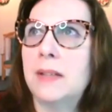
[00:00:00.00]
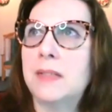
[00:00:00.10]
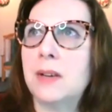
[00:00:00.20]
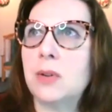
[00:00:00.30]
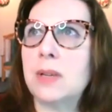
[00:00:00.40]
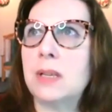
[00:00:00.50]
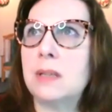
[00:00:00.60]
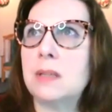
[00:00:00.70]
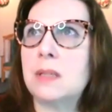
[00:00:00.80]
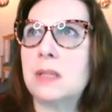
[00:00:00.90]
There
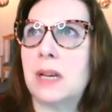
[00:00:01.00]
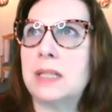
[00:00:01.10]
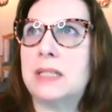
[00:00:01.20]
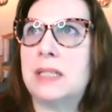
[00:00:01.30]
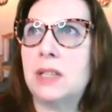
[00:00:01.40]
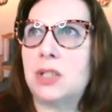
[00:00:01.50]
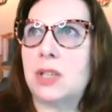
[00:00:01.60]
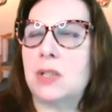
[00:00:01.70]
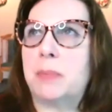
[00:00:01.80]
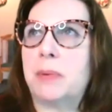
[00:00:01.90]
is a dish
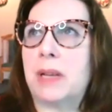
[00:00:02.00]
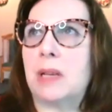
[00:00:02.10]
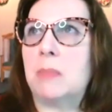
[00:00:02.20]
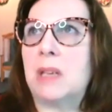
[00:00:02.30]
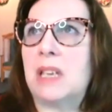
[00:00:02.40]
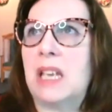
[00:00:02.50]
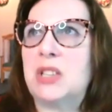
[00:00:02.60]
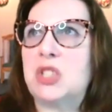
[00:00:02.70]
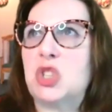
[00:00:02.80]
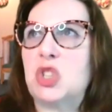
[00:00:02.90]
he's bringing me.
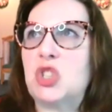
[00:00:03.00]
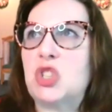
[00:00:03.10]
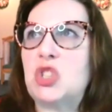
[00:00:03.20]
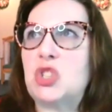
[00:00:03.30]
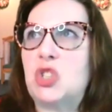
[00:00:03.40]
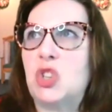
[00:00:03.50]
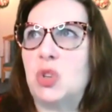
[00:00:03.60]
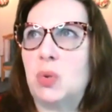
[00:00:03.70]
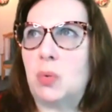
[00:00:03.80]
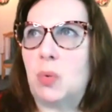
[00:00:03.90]
It's a
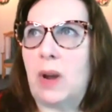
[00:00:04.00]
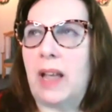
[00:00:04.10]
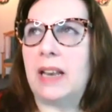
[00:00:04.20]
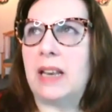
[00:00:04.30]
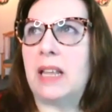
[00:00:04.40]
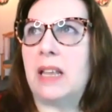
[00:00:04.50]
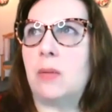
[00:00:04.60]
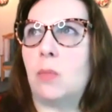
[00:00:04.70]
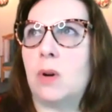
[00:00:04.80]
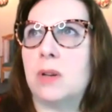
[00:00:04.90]
stew, and it
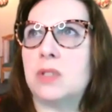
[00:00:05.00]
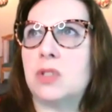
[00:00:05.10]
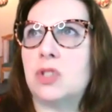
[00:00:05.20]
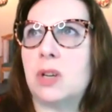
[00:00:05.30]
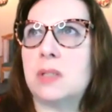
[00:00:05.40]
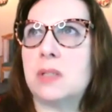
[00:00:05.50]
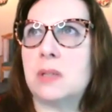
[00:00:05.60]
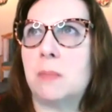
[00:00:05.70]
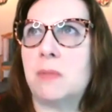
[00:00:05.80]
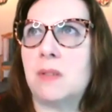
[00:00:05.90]
was just
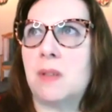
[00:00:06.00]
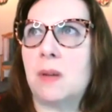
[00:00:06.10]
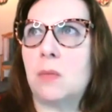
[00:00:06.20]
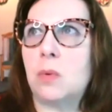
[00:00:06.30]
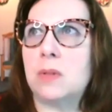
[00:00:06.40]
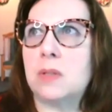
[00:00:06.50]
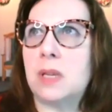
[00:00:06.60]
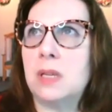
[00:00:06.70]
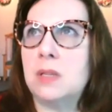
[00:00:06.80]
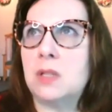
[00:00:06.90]
something that was
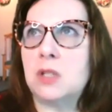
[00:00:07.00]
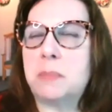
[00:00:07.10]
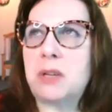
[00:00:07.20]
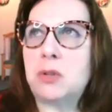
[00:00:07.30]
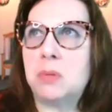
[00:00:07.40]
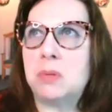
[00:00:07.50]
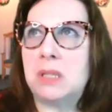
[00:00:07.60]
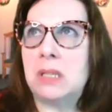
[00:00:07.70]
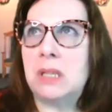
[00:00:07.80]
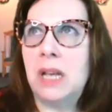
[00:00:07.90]
his
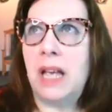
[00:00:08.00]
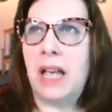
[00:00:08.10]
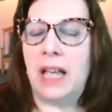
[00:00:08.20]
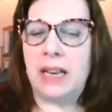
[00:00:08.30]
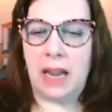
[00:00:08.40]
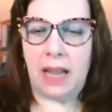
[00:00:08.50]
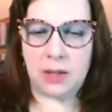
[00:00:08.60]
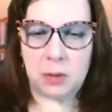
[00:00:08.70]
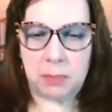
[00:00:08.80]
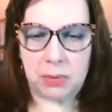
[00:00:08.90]
specialty and
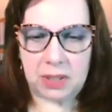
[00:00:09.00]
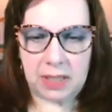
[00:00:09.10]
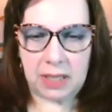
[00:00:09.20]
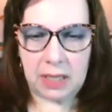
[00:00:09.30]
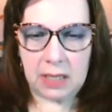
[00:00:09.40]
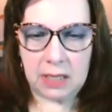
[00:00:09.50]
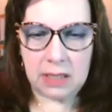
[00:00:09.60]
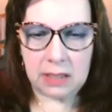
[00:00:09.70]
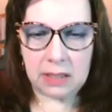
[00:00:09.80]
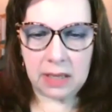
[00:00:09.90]

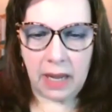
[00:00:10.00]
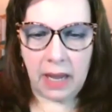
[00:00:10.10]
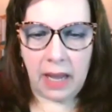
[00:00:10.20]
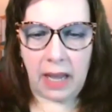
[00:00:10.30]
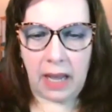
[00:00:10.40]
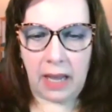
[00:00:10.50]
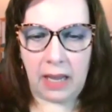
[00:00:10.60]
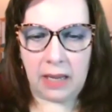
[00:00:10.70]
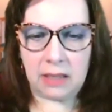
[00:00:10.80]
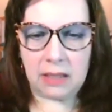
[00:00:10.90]
expertise,
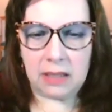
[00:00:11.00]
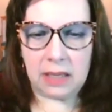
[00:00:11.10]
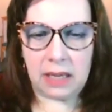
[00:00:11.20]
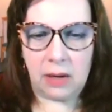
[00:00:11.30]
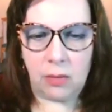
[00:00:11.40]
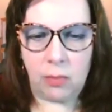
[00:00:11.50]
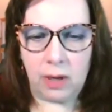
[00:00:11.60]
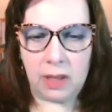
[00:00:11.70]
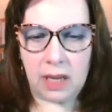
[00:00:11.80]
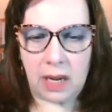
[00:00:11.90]
and he
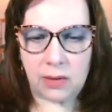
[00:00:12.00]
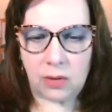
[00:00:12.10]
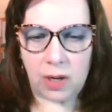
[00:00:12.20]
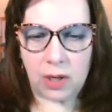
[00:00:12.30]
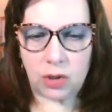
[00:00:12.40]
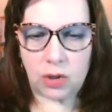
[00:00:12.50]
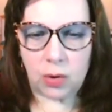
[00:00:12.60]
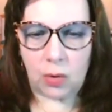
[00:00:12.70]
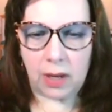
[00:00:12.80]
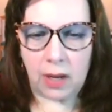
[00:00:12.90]
really got great
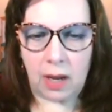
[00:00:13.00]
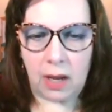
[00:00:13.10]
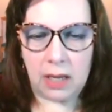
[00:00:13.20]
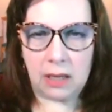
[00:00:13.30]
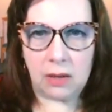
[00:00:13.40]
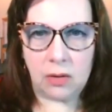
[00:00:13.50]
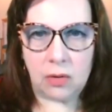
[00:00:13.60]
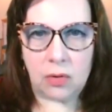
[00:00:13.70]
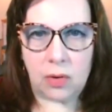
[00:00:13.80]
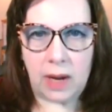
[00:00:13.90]
joy in
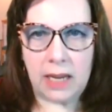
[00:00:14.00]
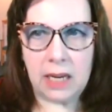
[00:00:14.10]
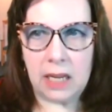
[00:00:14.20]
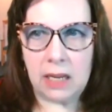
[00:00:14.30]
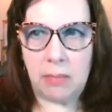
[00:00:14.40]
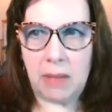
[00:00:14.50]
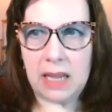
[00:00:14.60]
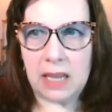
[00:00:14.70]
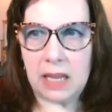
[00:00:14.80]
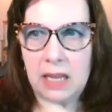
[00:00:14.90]
creating it,
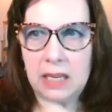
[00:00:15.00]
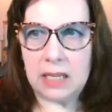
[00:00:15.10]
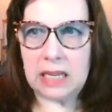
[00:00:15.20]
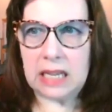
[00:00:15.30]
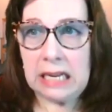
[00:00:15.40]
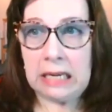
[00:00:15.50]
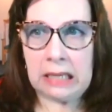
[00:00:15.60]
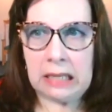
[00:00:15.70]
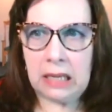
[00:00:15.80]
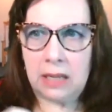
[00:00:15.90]
making it, eating
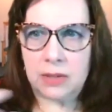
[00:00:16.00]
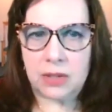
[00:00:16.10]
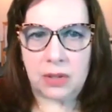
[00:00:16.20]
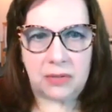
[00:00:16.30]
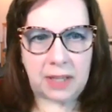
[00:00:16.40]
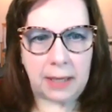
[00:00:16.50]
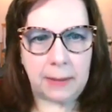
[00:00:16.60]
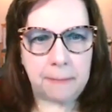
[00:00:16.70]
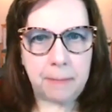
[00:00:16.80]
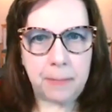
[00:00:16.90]
it, and serving it.
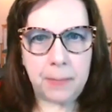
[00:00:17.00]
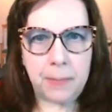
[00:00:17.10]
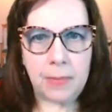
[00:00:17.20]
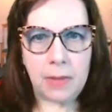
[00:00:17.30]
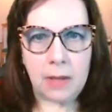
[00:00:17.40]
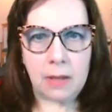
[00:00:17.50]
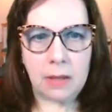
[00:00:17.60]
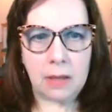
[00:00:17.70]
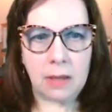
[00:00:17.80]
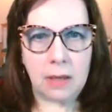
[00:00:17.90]

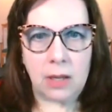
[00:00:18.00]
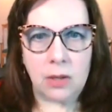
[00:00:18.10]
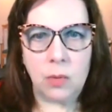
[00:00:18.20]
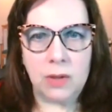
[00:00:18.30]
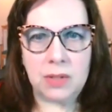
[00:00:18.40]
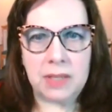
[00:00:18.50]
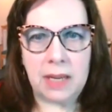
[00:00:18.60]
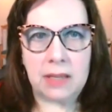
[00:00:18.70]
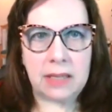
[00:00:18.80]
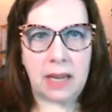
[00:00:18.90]
Can you
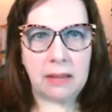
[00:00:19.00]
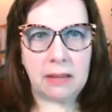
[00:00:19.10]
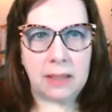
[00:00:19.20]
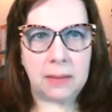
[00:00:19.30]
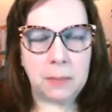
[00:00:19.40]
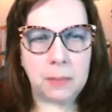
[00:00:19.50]
understand this, Kathleen?